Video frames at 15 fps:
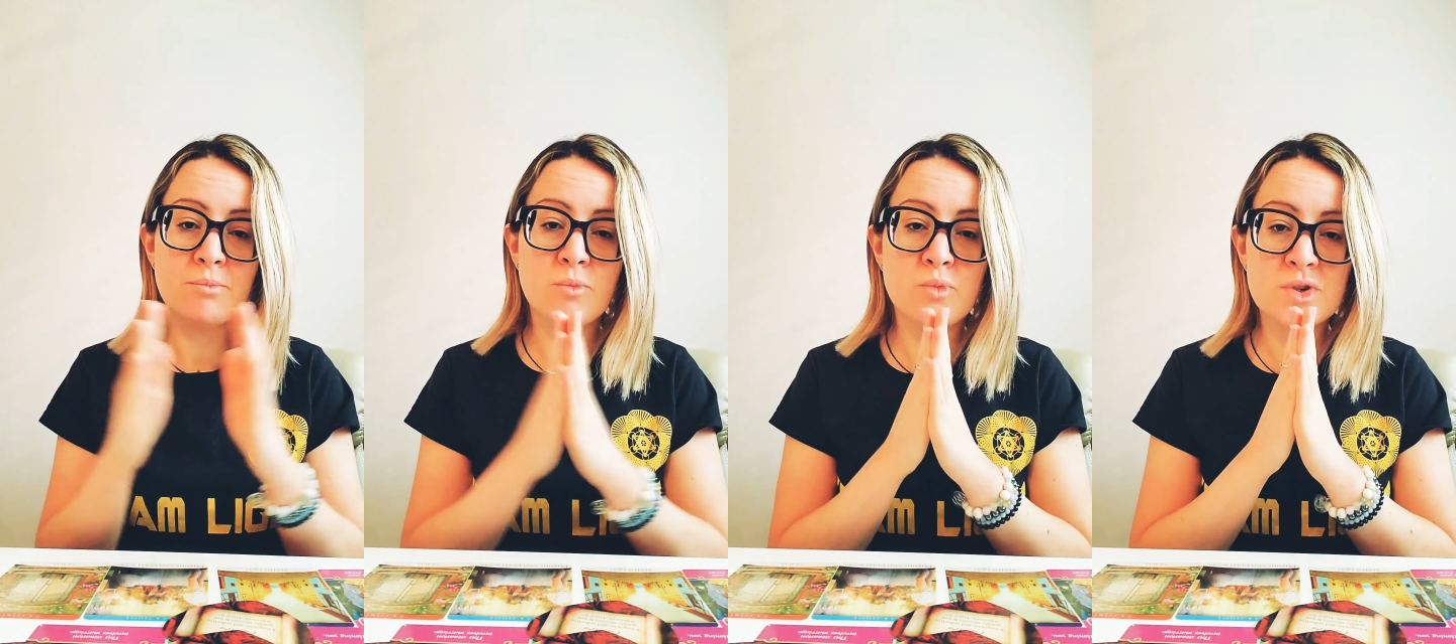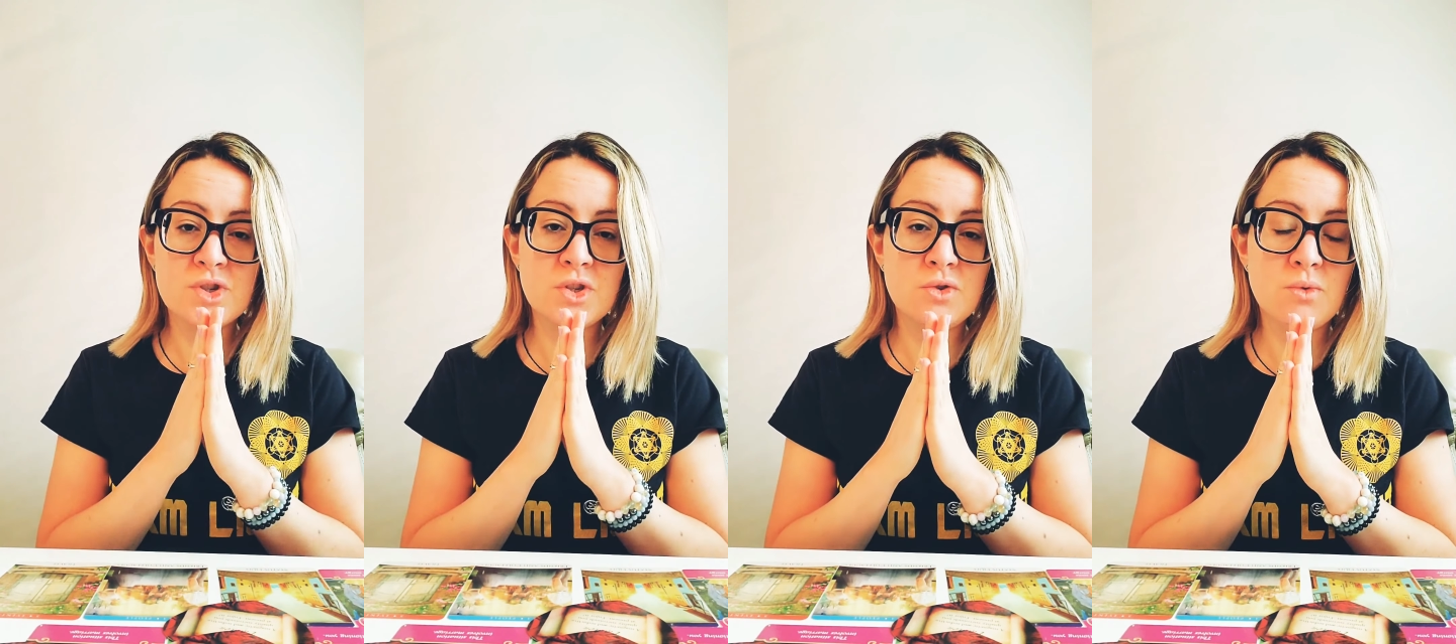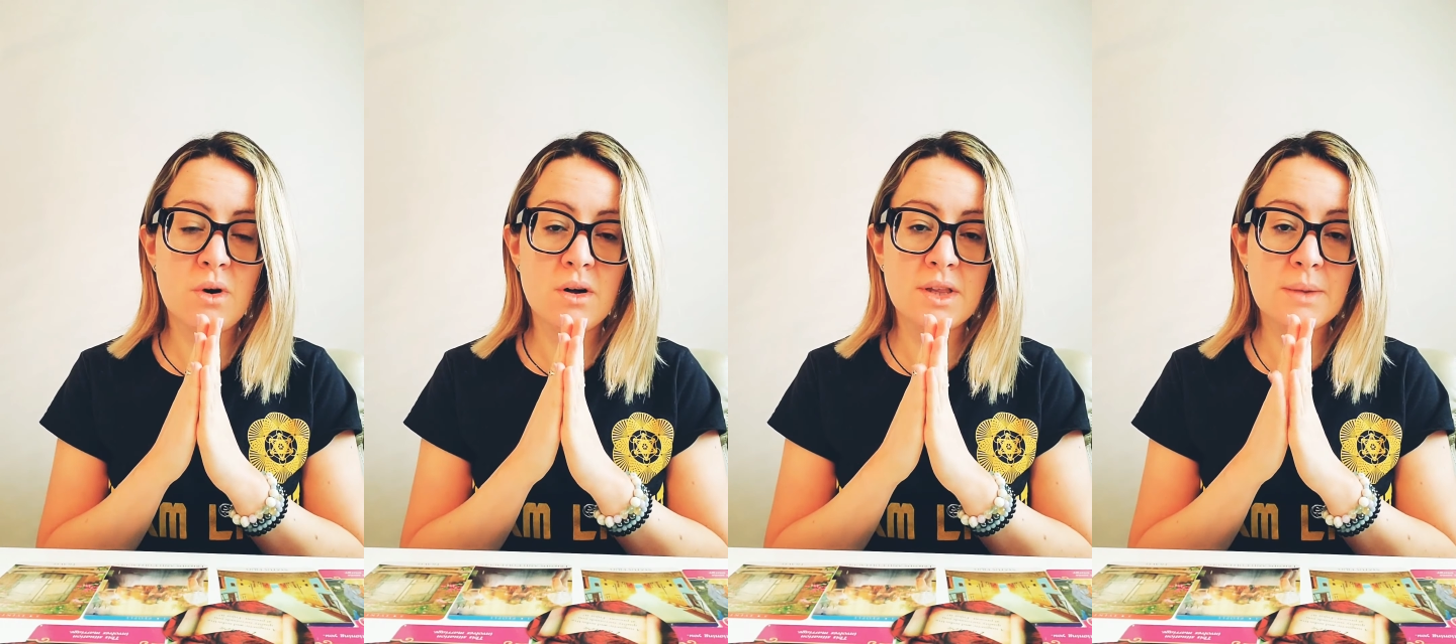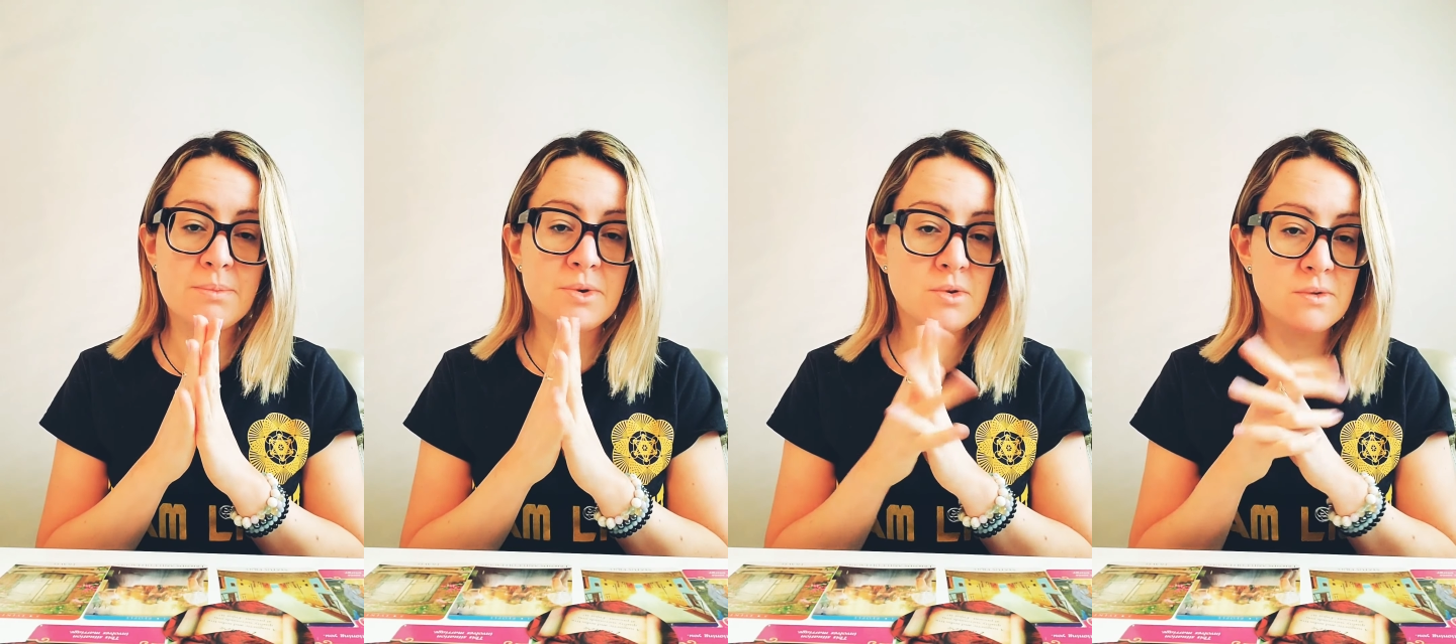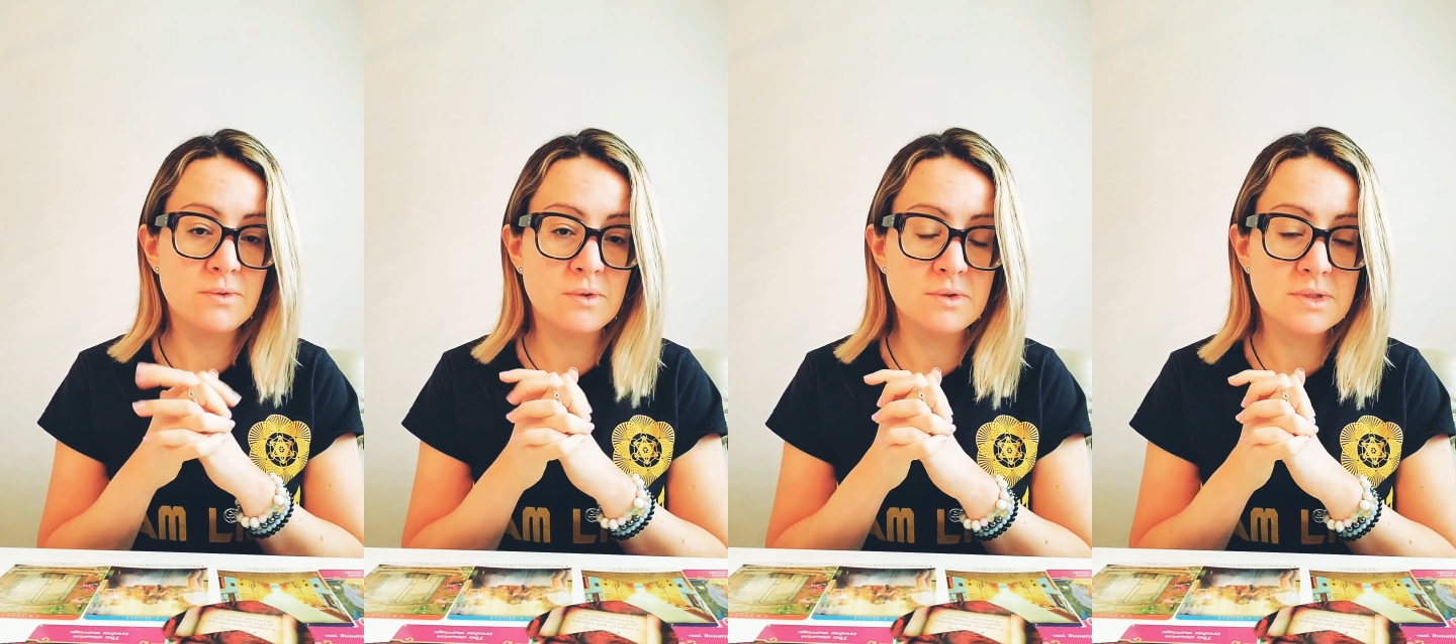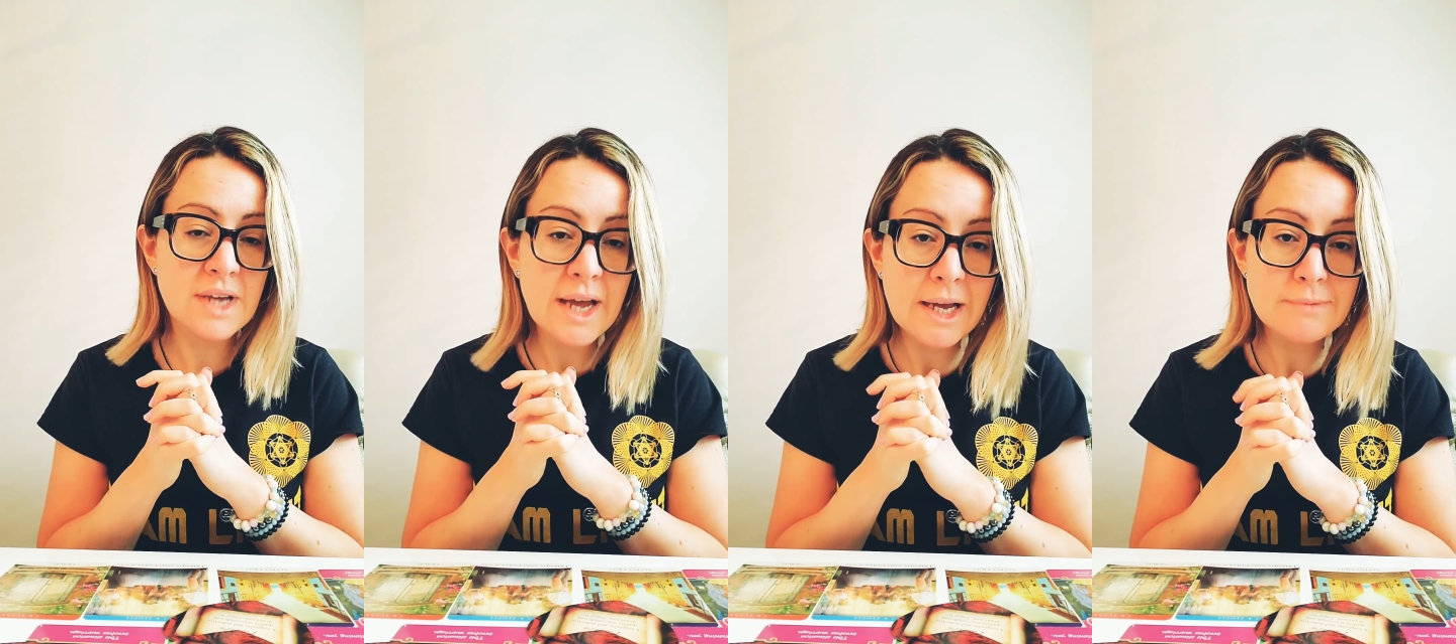wishing you all a beautiful
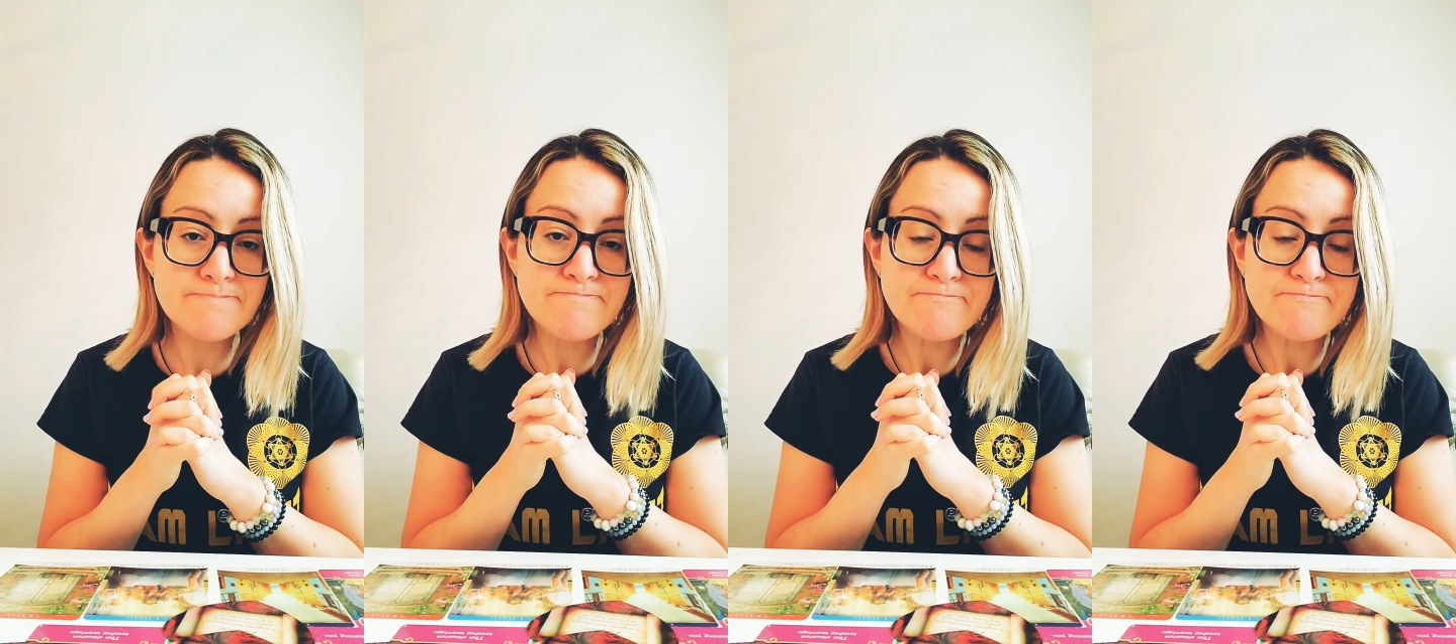day,